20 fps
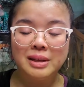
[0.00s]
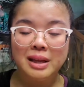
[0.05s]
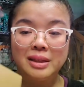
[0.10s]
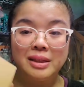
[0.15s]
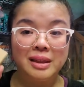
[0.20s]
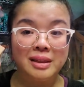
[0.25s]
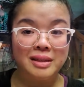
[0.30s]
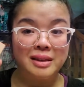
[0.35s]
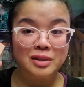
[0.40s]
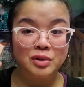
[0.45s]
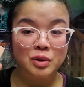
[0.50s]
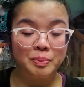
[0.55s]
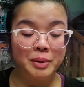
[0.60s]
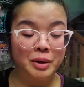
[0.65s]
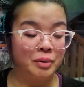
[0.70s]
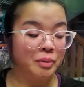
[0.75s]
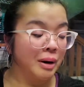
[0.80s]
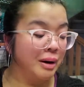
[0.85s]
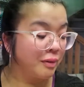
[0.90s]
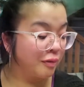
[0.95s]
I think this would be
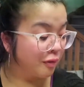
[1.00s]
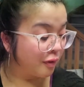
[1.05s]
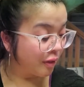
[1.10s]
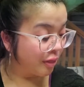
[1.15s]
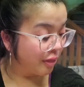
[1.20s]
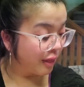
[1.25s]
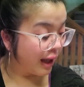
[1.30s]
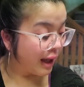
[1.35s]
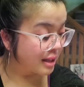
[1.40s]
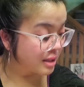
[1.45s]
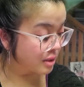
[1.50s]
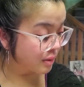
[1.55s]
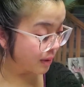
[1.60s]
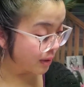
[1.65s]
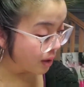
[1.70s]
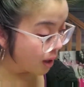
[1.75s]
great for that. So I